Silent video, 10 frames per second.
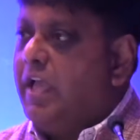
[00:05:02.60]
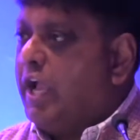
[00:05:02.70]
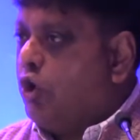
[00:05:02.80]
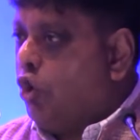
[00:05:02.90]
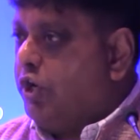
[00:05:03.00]

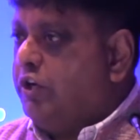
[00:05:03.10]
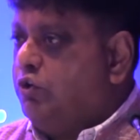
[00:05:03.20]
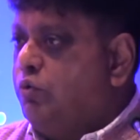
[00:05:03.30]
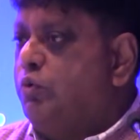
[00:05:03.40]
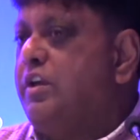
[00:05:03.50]
According
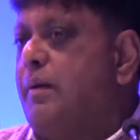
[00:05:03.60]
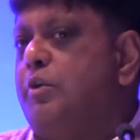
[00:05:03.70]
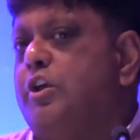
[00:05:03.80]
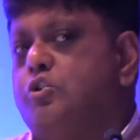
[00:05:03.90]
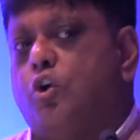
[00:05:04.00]
to
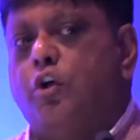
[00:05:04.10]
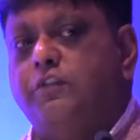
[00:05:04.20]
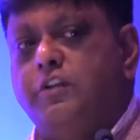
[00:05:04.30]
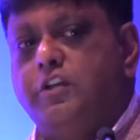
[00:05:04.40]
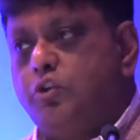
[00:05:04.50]
WHO
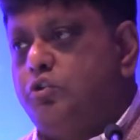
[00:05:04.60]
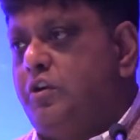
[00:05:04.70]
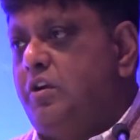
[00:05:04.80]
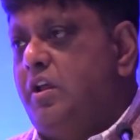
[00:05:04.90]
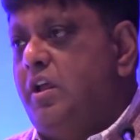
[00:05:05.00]

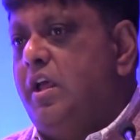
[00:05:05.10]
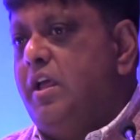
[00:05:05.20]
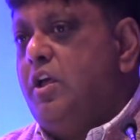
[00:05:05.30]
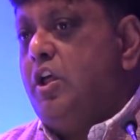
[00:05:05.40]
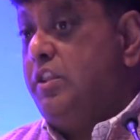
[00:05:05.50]
Constitution,
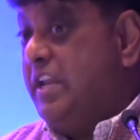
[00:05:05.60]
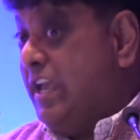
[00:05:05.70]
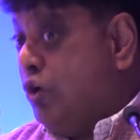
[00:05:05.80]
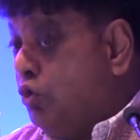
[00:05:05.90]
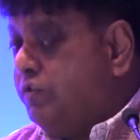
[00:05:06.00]
the
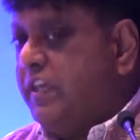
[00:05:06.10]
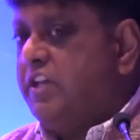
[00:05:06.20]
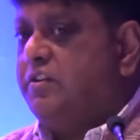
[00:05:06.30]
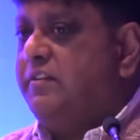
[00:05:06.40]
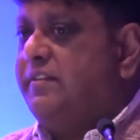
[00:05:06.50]

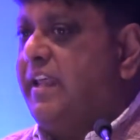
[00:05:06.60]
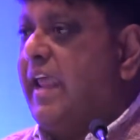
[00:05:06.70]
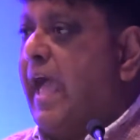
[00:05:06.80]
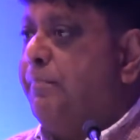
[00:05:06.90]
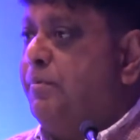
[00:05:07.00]
negotiations
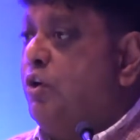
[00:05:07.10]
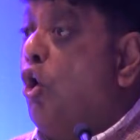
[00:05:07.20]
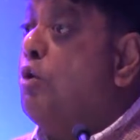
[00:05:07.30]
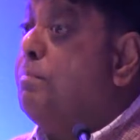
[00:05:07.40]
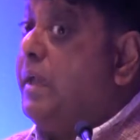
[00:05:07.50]
that happen
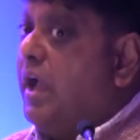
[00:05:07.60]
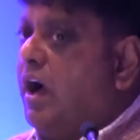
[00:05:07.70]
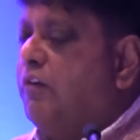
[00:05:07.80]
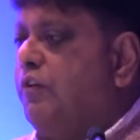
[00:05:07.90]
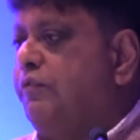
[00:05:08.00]
on
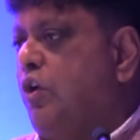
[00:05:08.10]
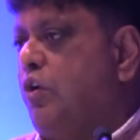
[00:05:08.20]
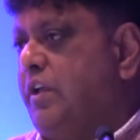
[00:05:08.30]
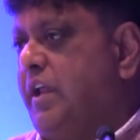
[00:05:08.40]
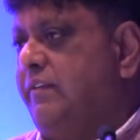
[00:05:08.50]
behalf of the
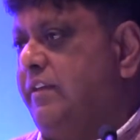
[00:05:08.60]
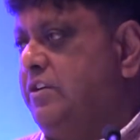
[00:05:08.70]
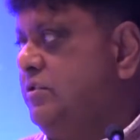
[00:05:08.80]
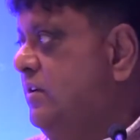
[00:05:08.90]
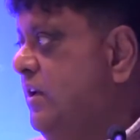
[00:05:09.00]

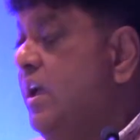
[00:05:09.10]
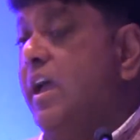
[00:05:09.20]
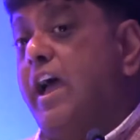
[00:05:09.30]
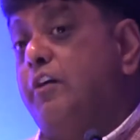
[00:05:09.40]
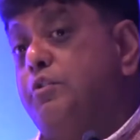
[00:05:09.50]
organization
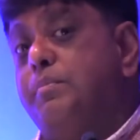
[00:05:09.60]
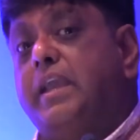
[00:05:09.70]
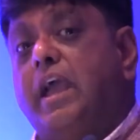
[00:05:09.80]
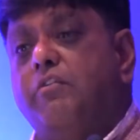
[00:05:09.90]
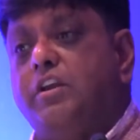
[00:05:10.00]
have to
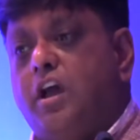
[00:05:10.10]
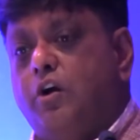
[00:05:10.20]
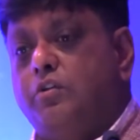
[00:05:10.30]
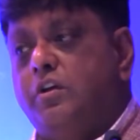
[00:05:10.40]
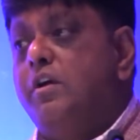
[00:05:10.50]
be carried
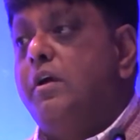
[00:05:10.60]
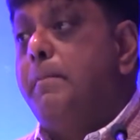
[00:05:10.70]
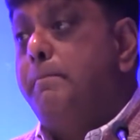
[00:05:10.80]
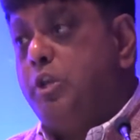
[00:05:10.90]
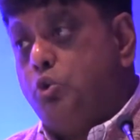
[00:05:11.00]
out
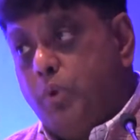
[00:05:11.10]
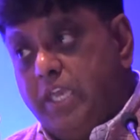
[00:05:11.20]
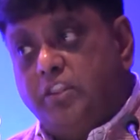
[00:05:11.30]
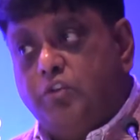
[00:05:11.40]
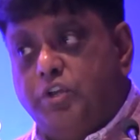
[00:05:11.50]

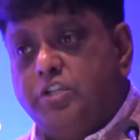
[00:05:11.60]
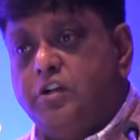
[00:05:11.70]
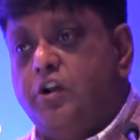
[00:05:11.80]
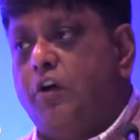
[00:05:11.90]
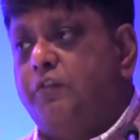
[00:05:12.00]
between the
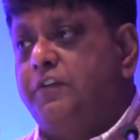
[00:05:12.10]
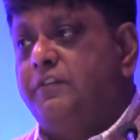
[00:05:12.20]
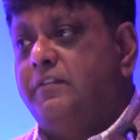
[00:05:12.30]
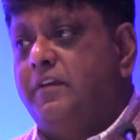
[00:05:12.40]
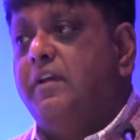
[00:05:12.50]
regional
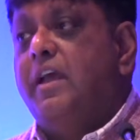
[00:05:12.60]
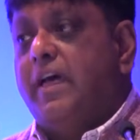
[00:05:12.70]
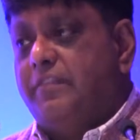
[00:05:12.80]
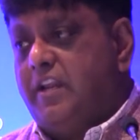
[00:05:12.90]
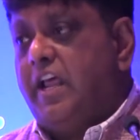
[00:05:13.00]
office
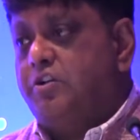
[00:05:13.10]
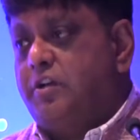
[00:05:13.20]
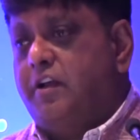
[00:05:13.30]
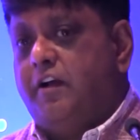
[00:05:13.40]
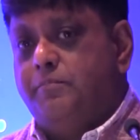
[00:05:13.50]
and the
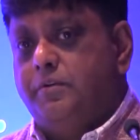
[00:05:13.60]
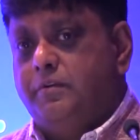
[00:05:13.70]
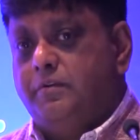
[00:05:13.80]
national government.